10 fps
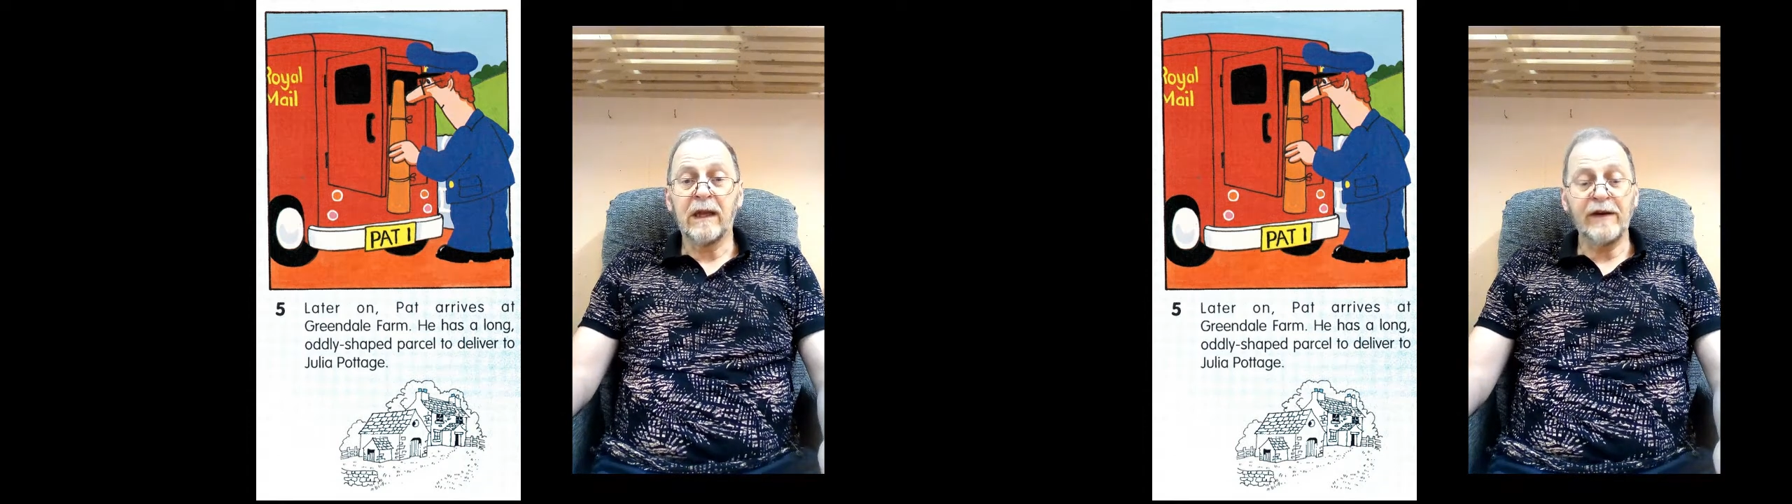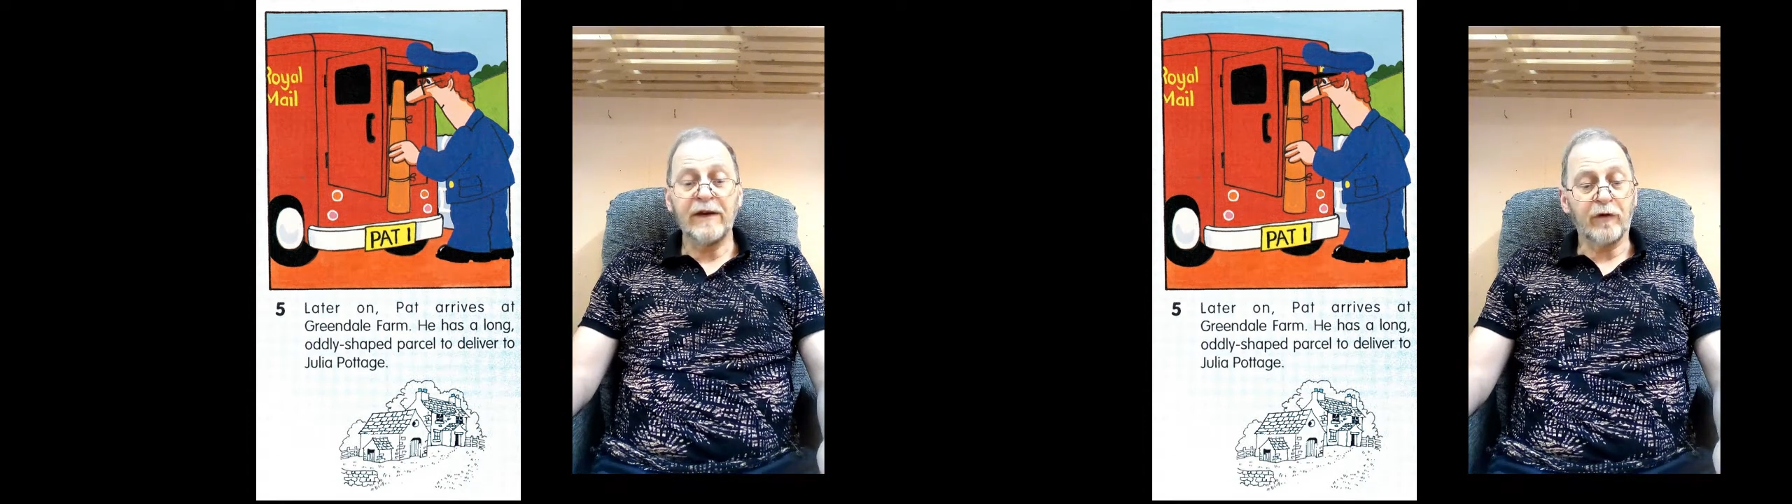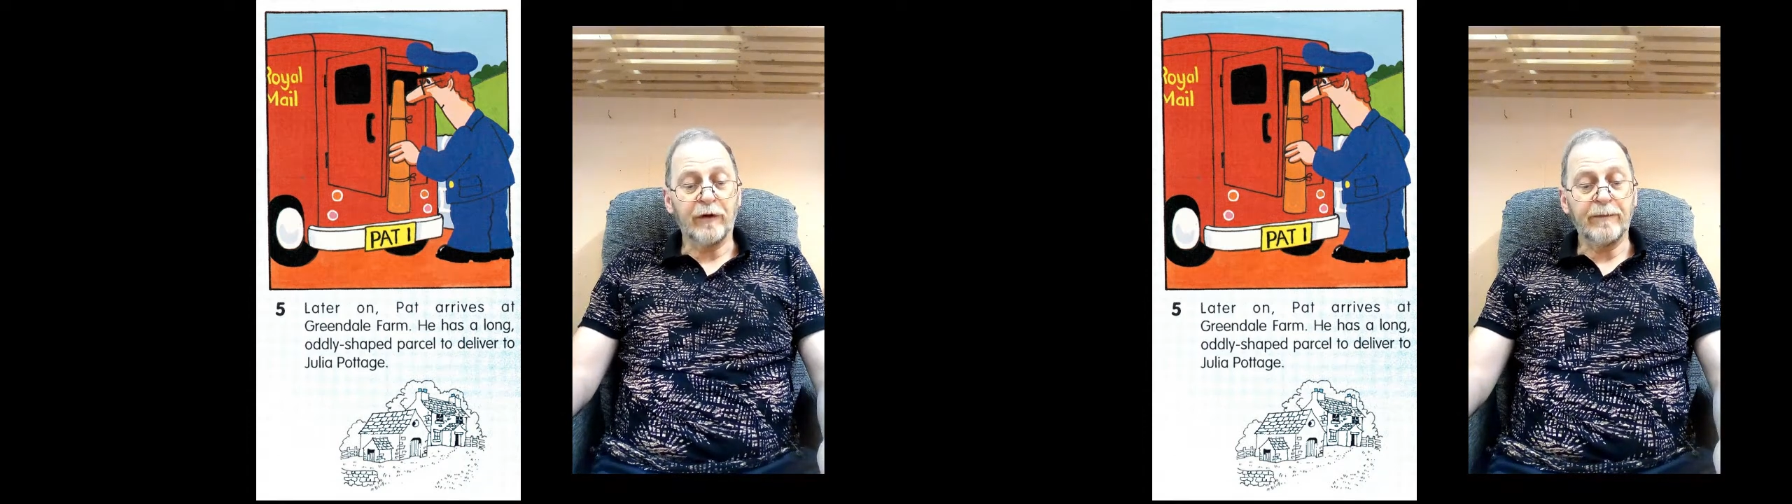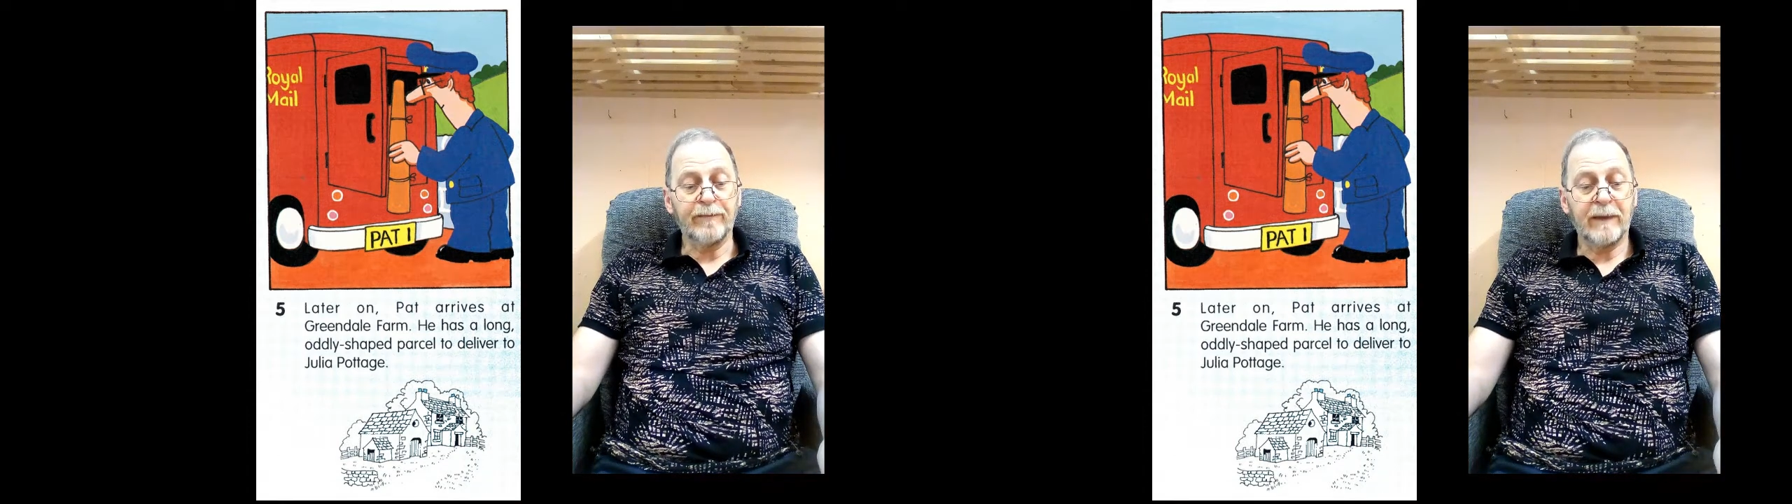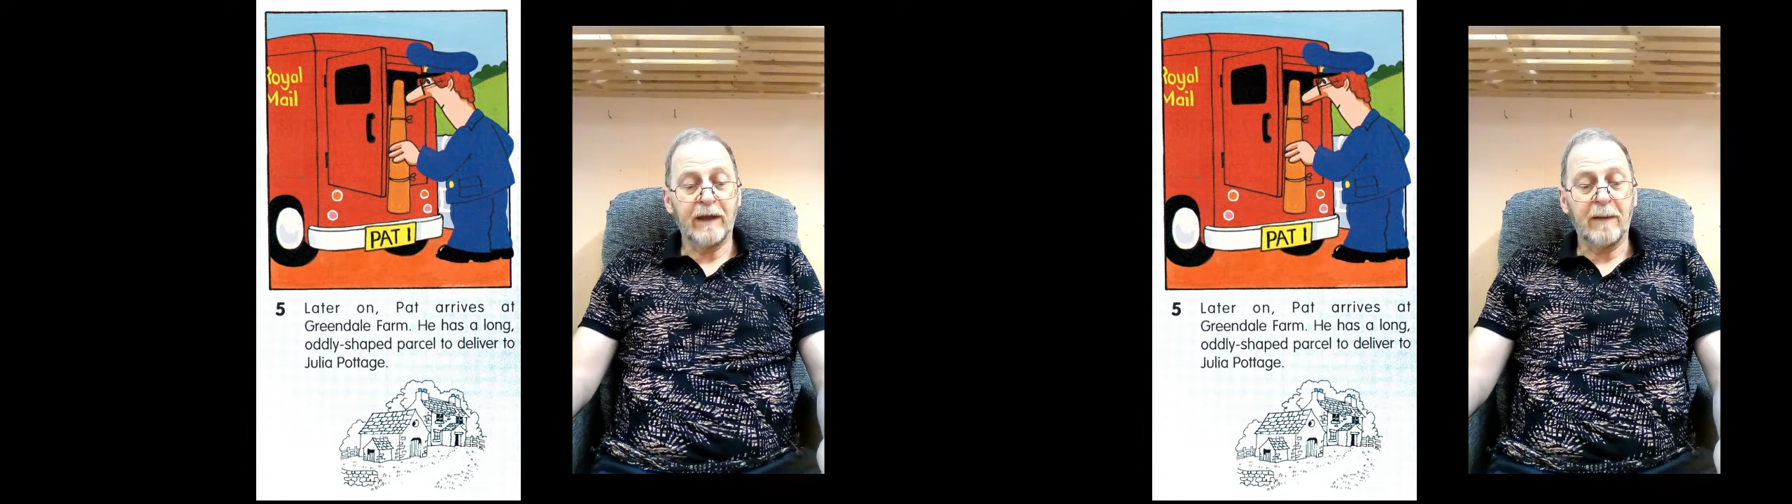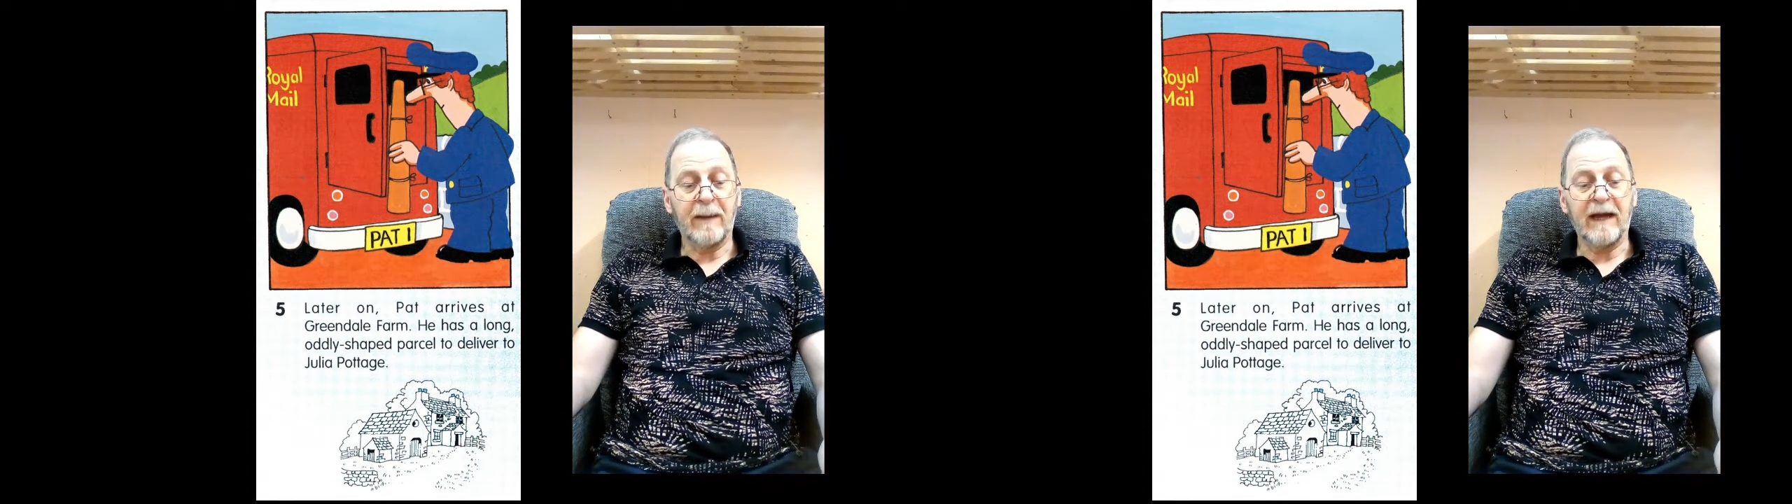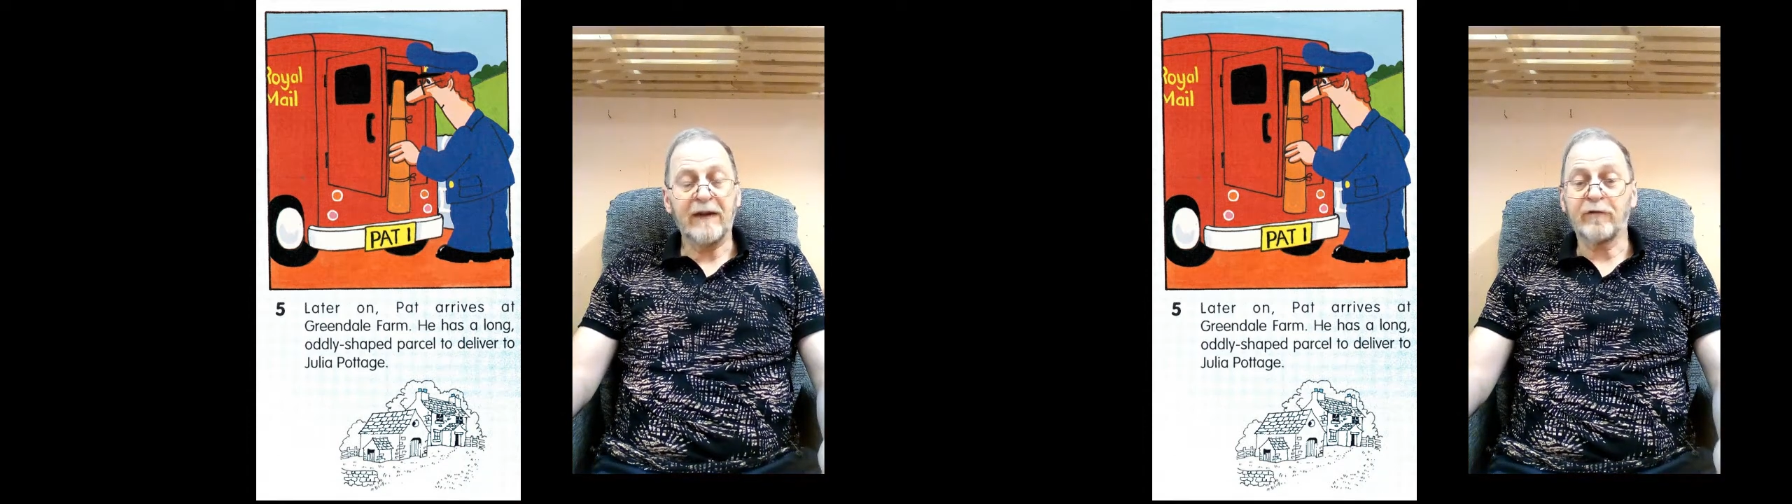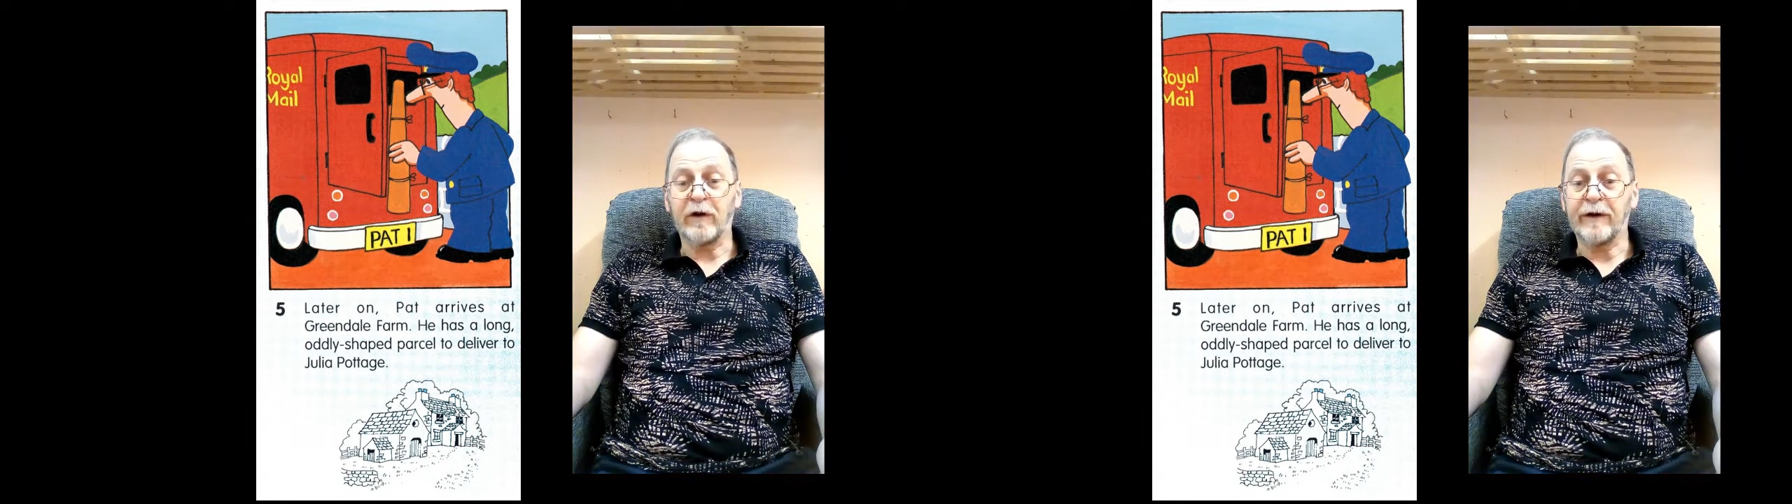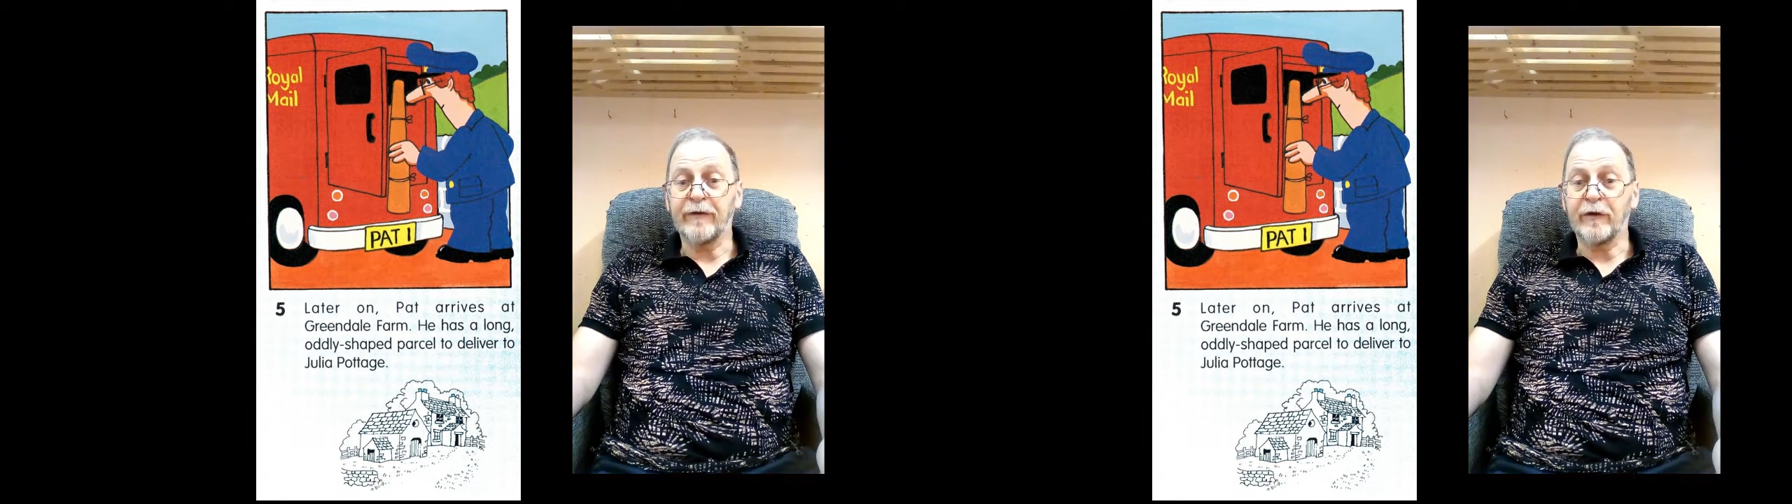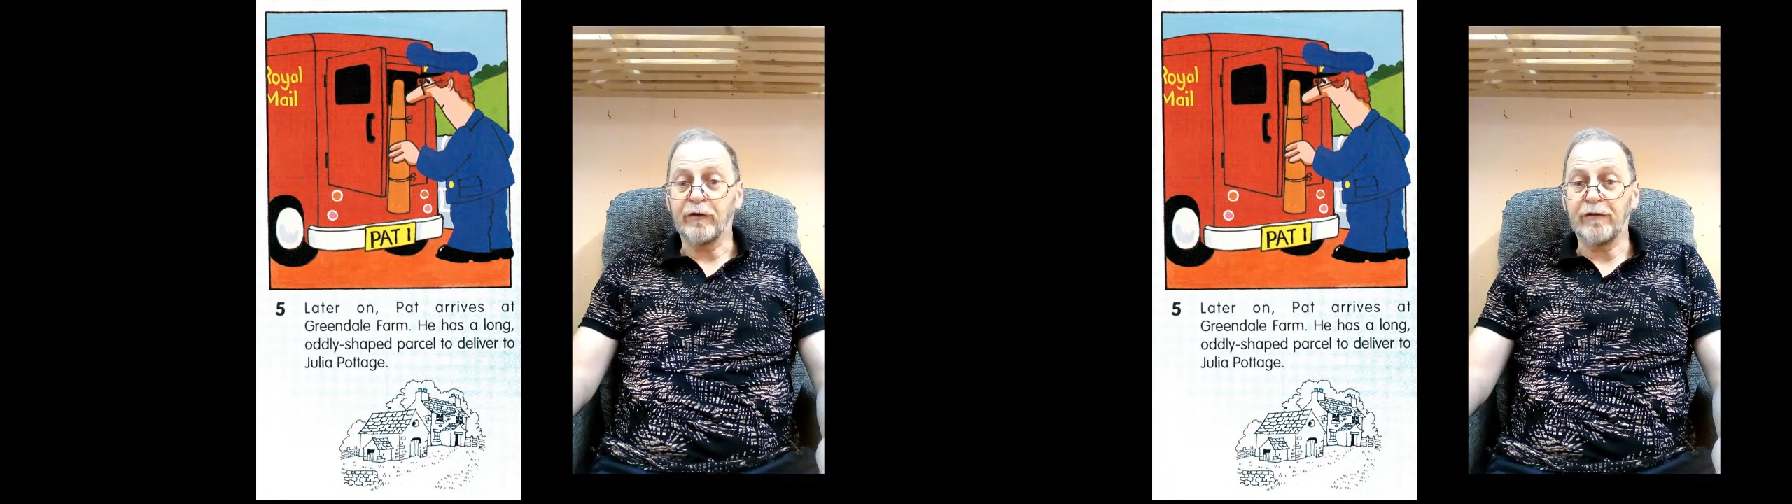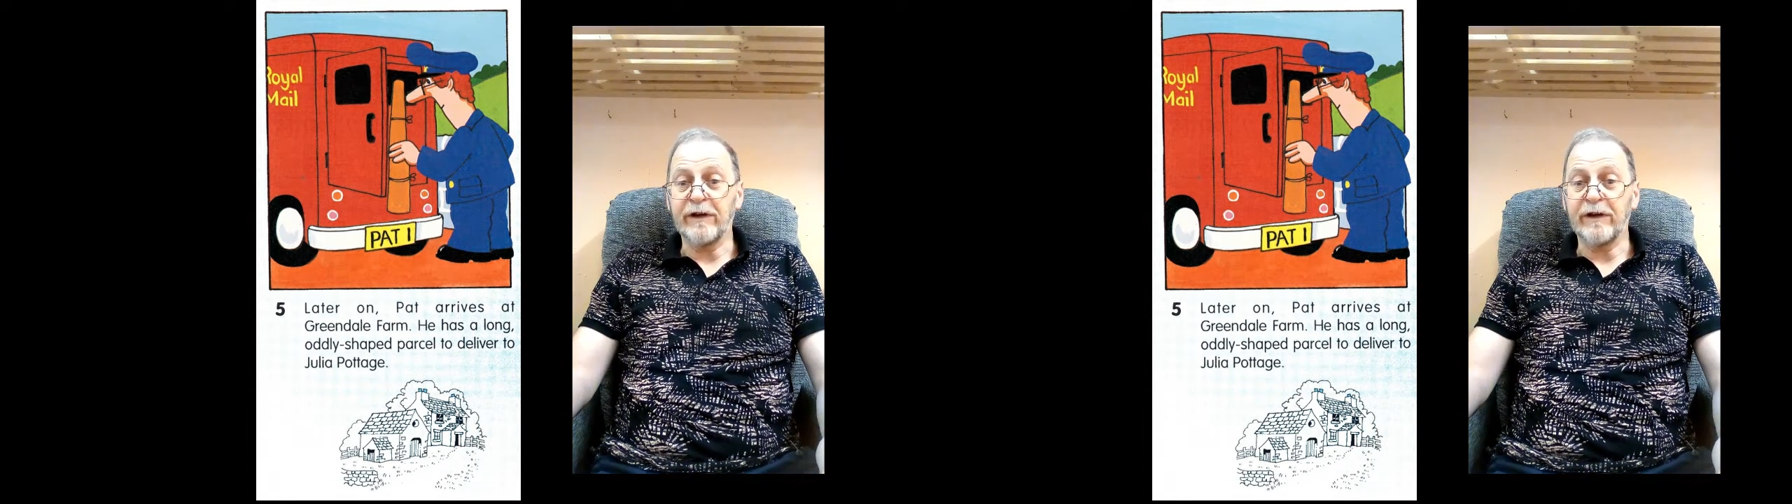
Later on, Pat arrives at